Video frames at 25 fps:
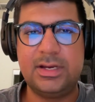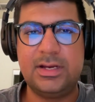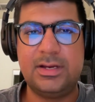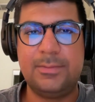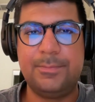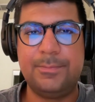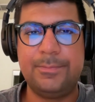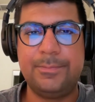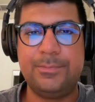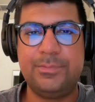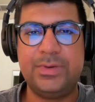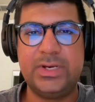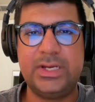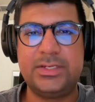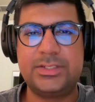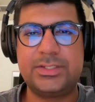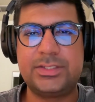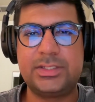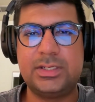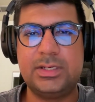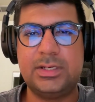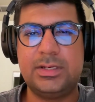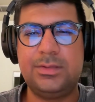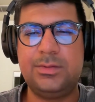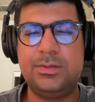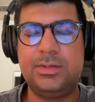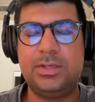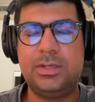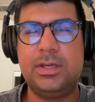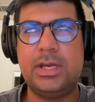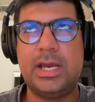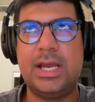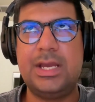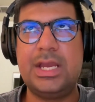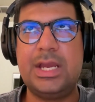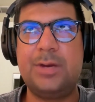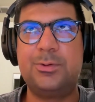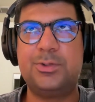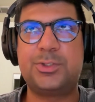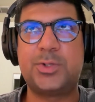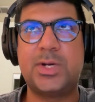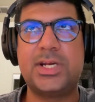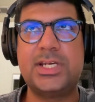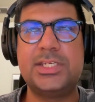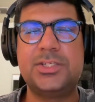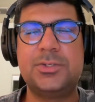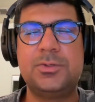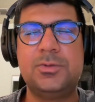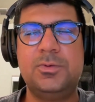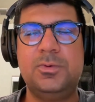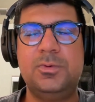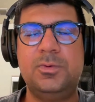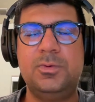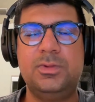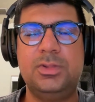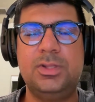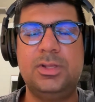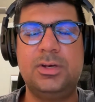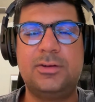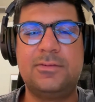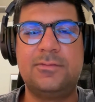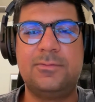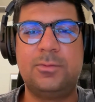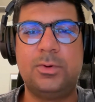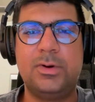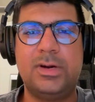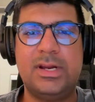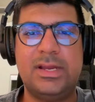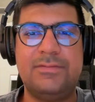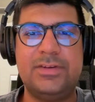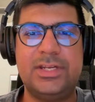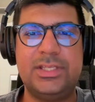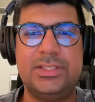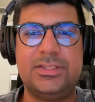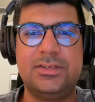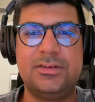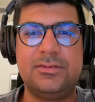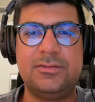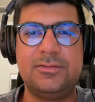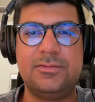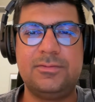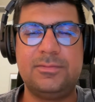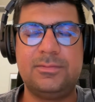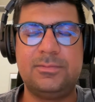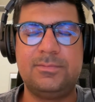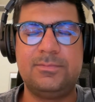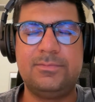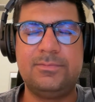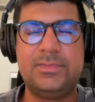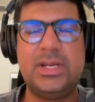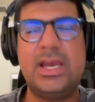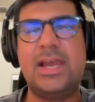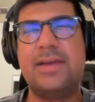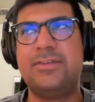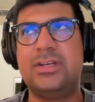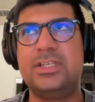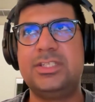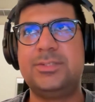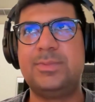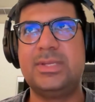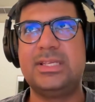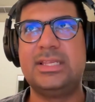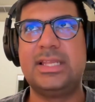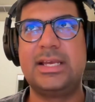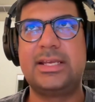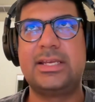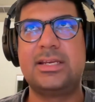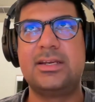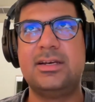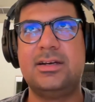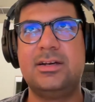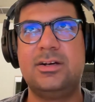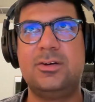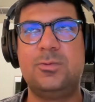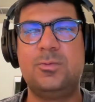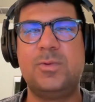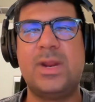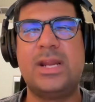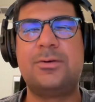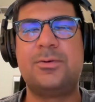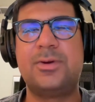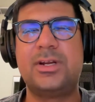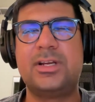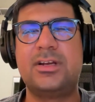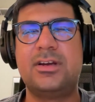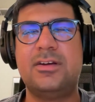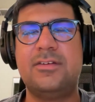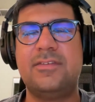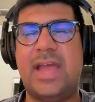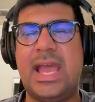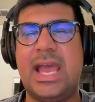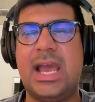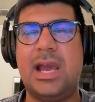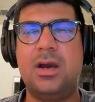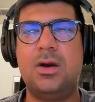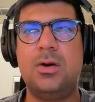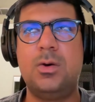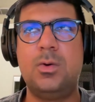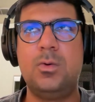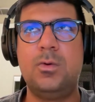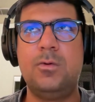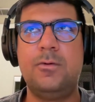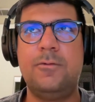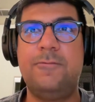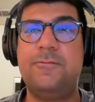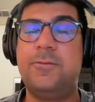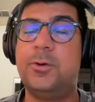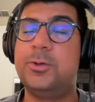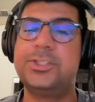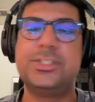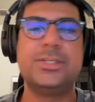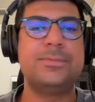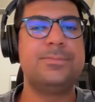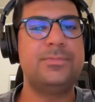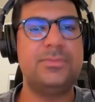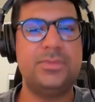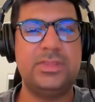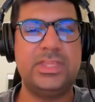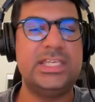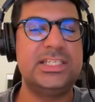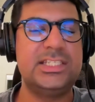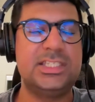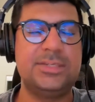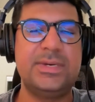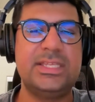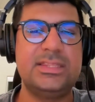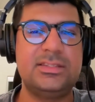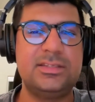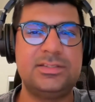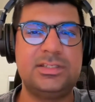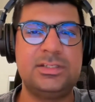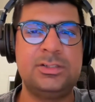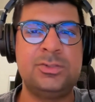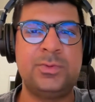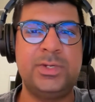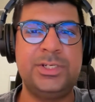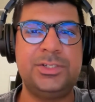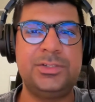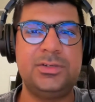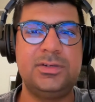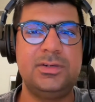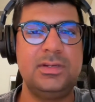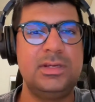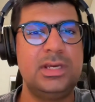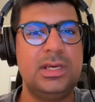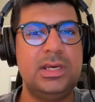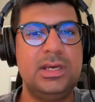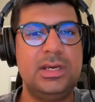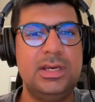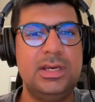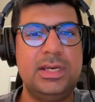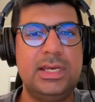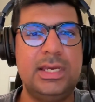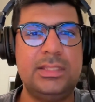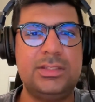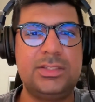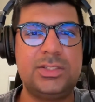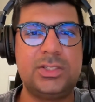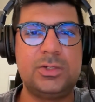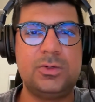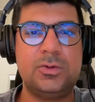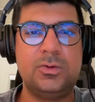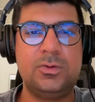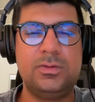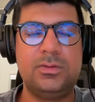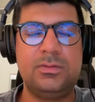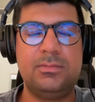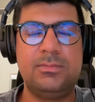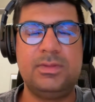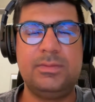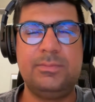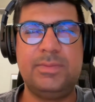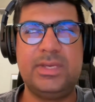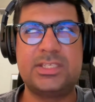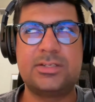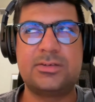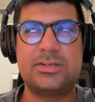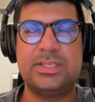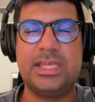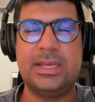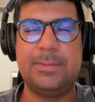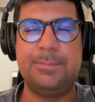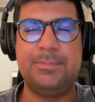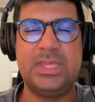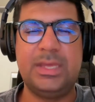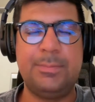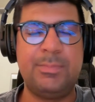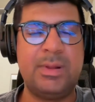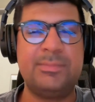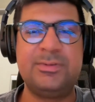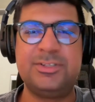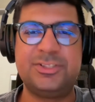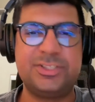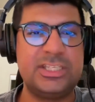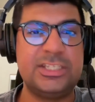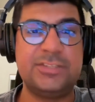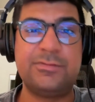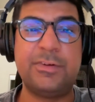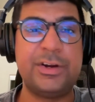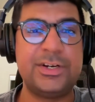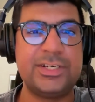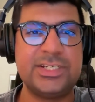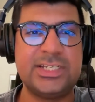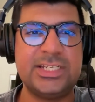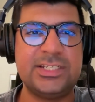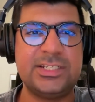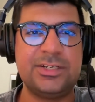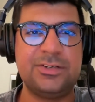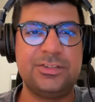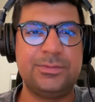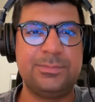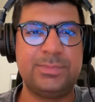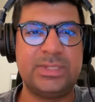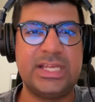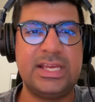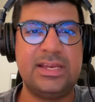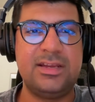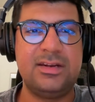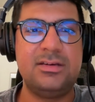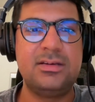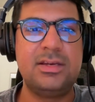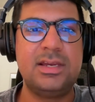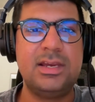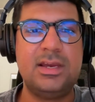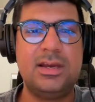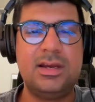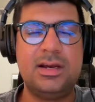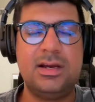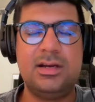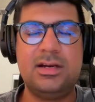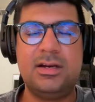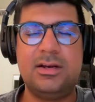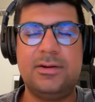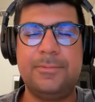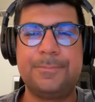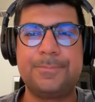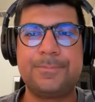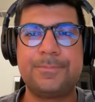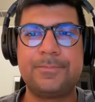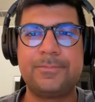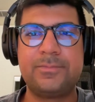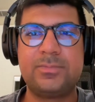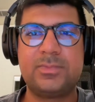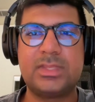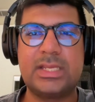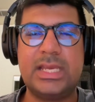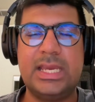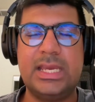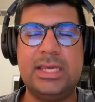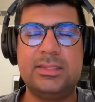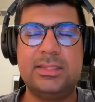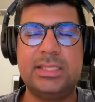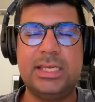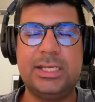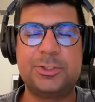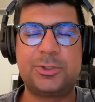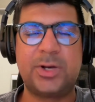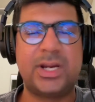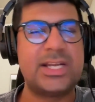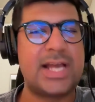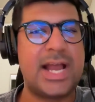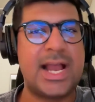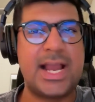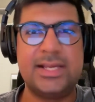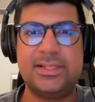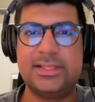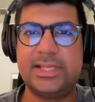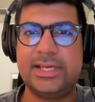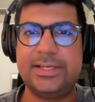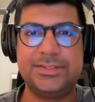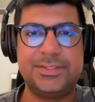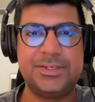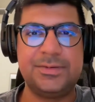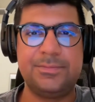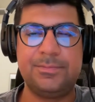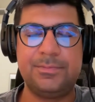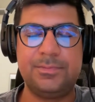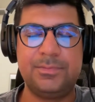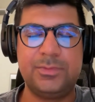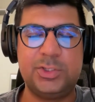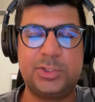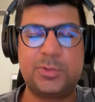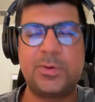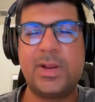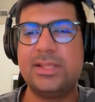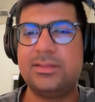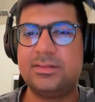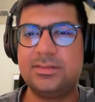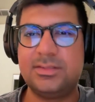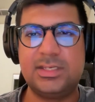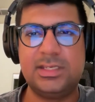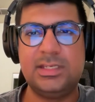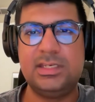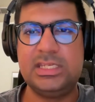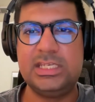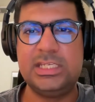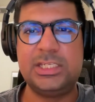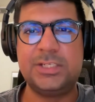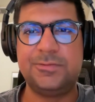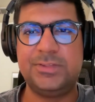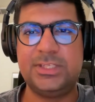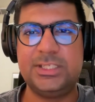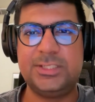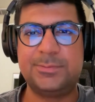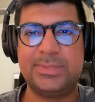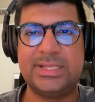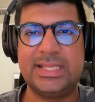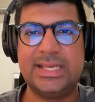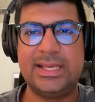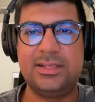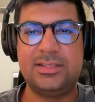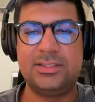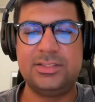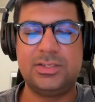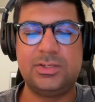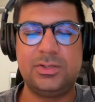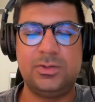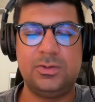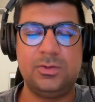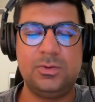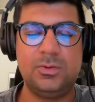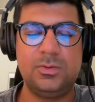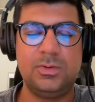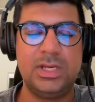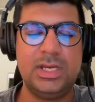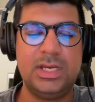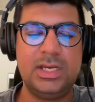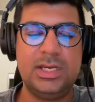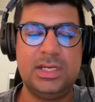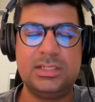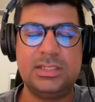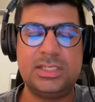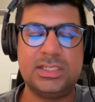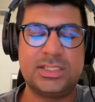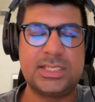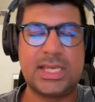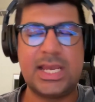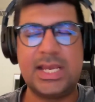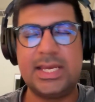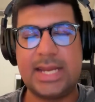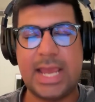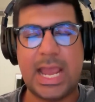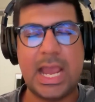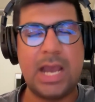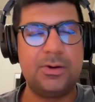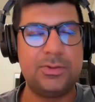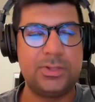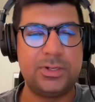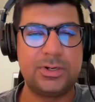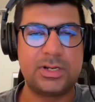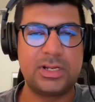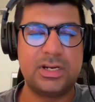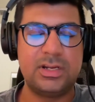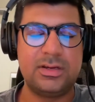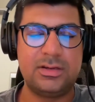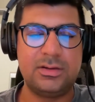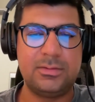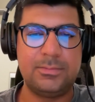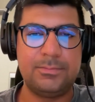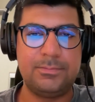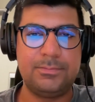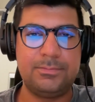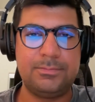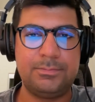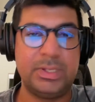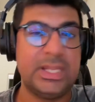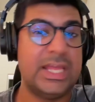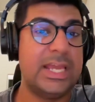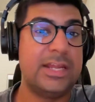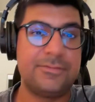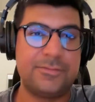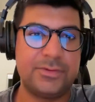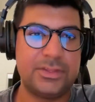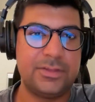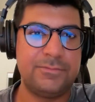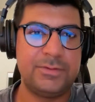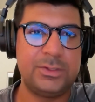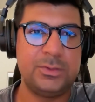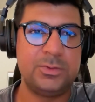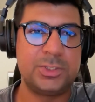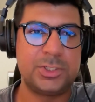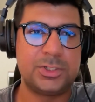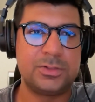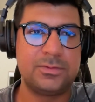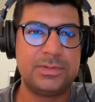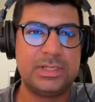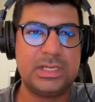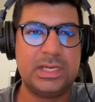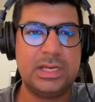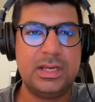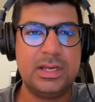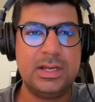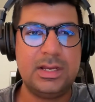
But I was trying to look for evidence of, not evidence, but like rhetoric of how Folsom thinks about this situation. And so basically they published this very detailed plan, and they try to highlight some trends in each of these plans to decide how they're going to plan for the future.